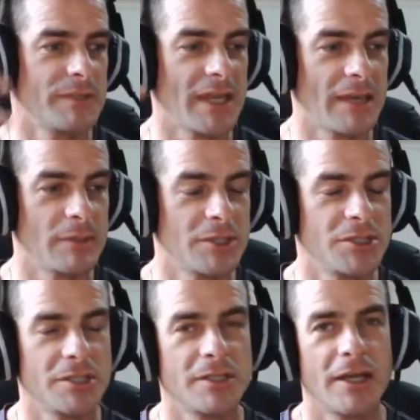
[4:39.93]
game
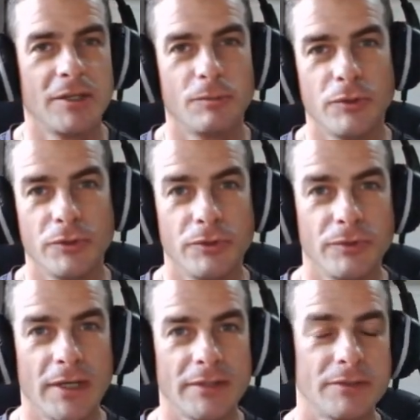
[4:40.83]
engine and you want to do
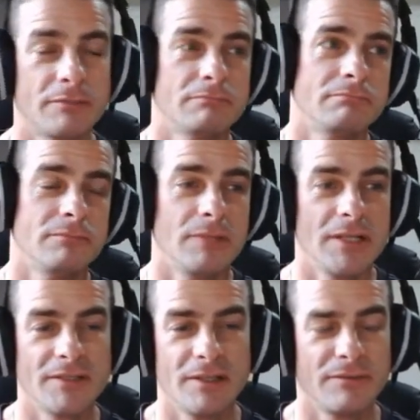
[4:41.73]
that,
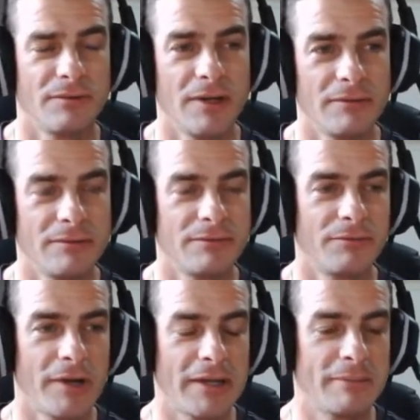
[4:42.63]
let's say for every
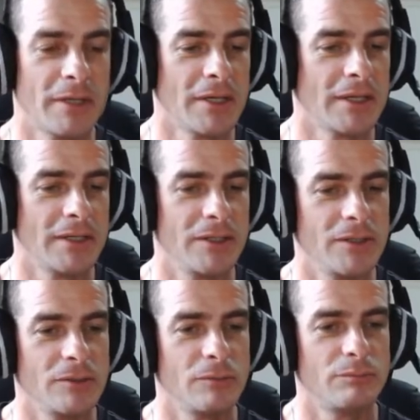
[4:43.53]
frame,
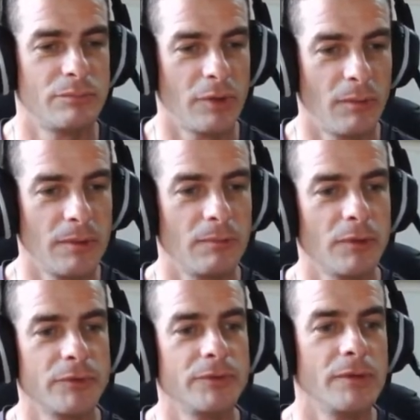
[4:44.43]
you probably
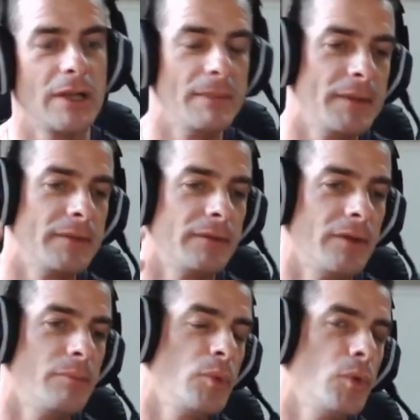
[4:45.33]
want to limit the
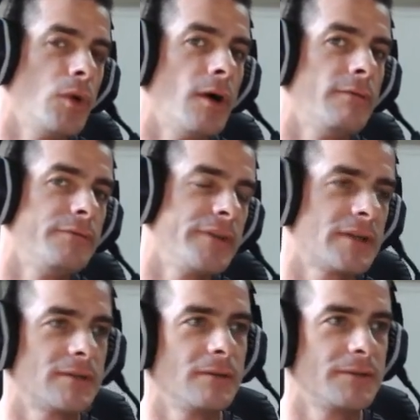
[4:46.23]
number of
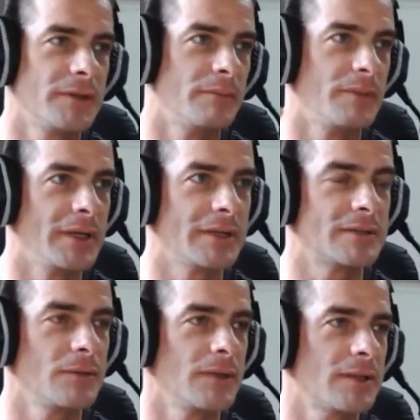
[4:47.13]
pixel sampling.
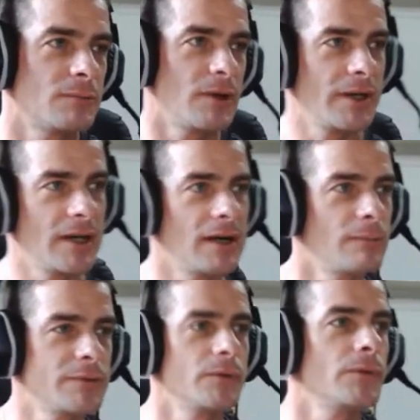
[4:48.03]
So that's why I
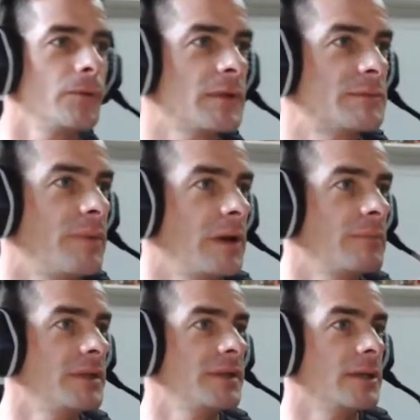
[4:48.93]
was also
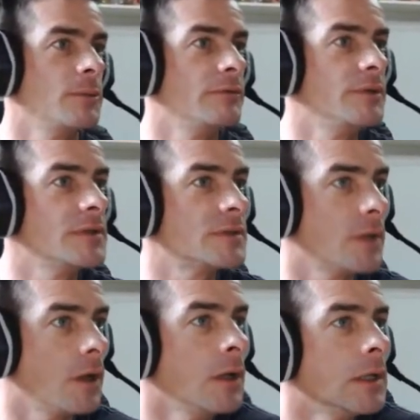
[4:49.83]
experimenting with this
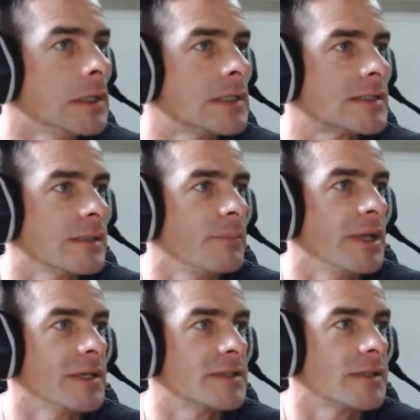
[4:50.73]

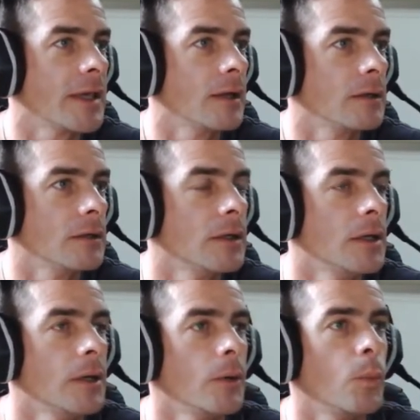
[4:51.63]
sampling scale,
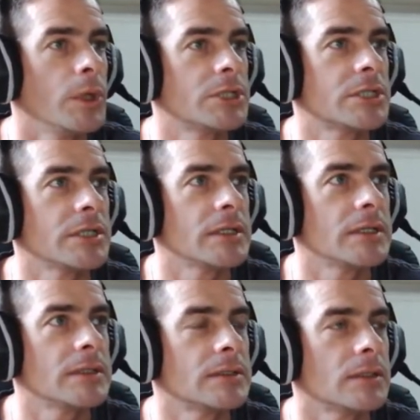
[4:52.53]
which
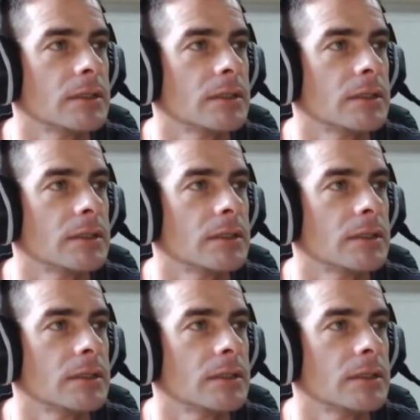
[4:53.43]
is